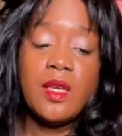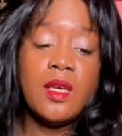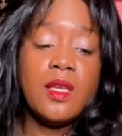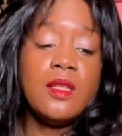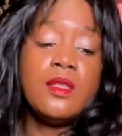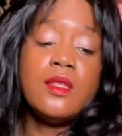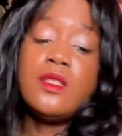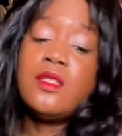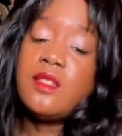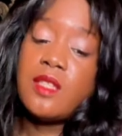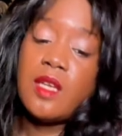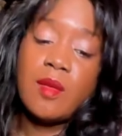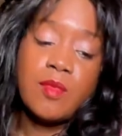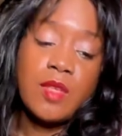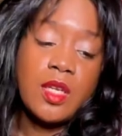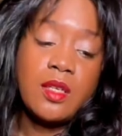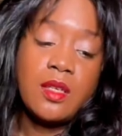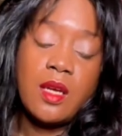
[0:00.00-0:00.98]
And this
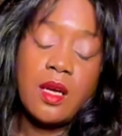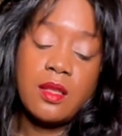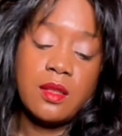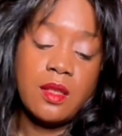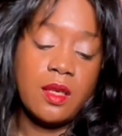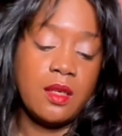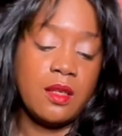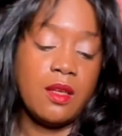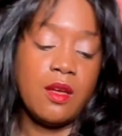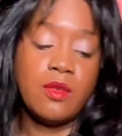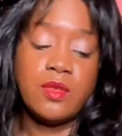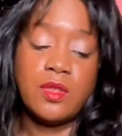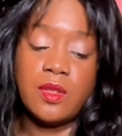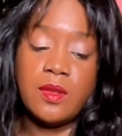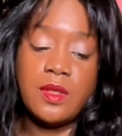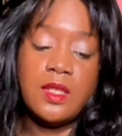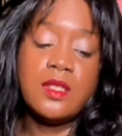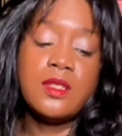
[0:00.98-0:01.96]
time, they're not letting go
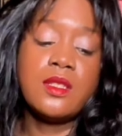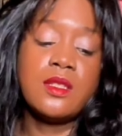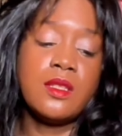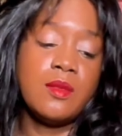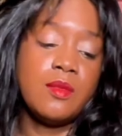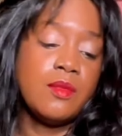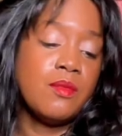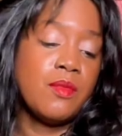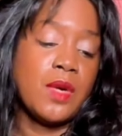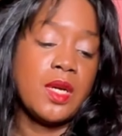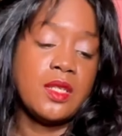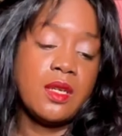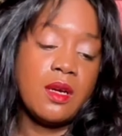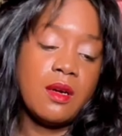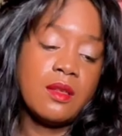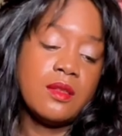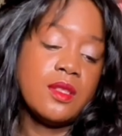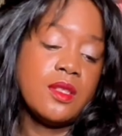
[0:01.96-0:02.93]
so easily, my
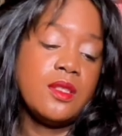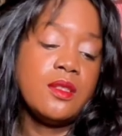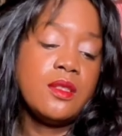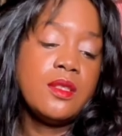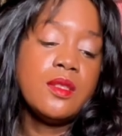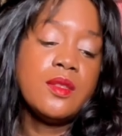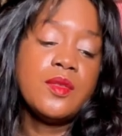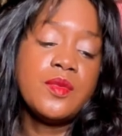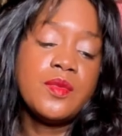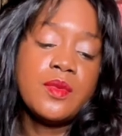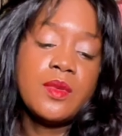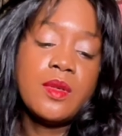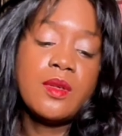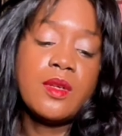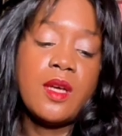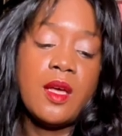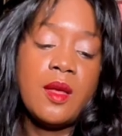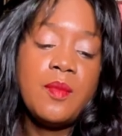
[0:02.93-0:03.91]
darlings.
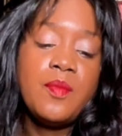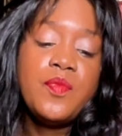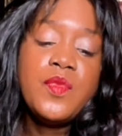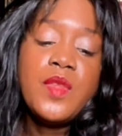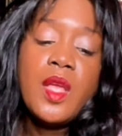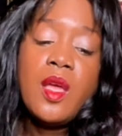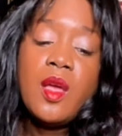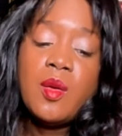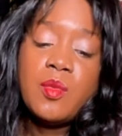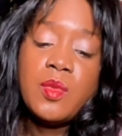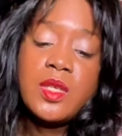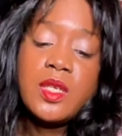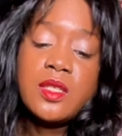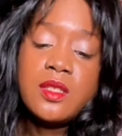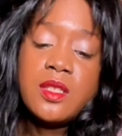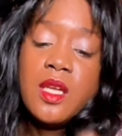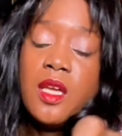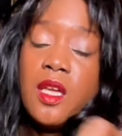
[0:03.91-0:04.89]
Okay?
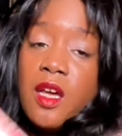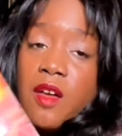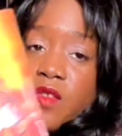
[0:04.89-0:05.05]
Because they